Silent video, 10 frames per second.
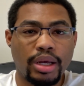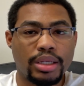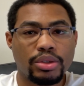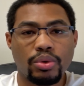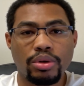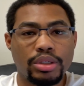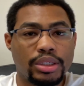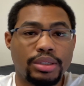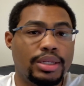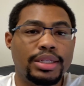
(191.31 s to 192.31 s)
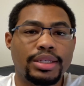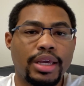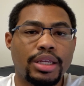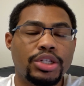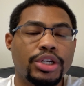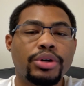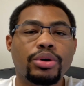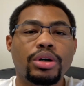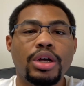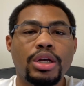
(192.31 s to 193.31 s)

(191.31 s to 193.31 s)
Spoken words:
guys, or just in tech in general.